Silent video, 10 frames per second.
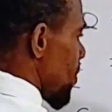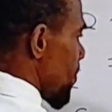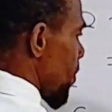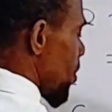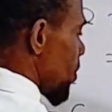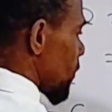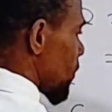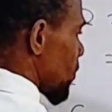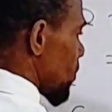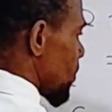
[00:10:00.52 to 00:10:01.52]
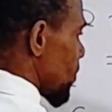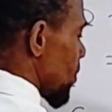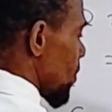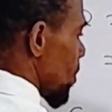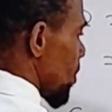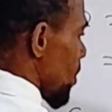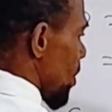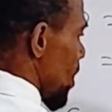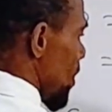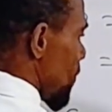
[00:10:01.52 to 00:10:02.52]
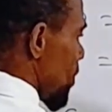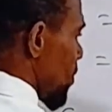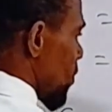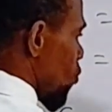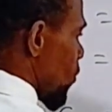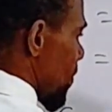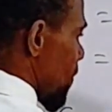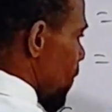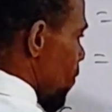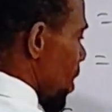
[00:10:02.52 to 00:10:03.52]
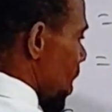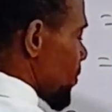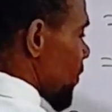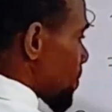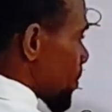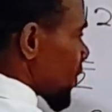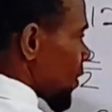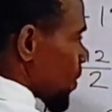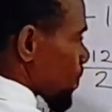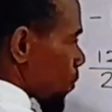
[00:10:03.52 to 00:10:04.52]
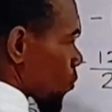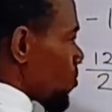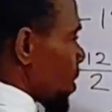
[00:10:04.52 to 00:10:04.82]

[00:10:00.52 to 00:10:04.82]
plus 11 over 4. I'm separating this plus or